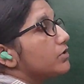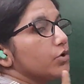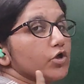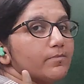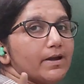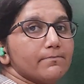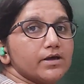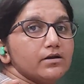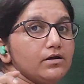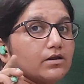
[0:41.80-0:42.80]
Do you
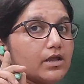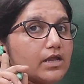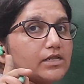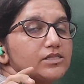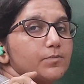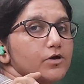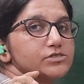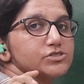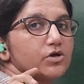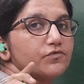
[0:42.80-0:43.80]
remember? In the
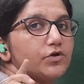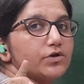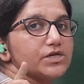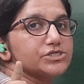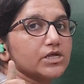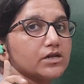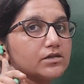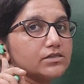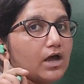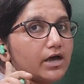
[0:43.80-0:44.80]
process of
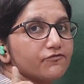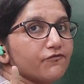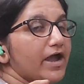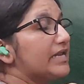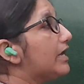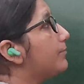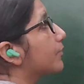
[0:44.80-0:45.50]
nutrition, our final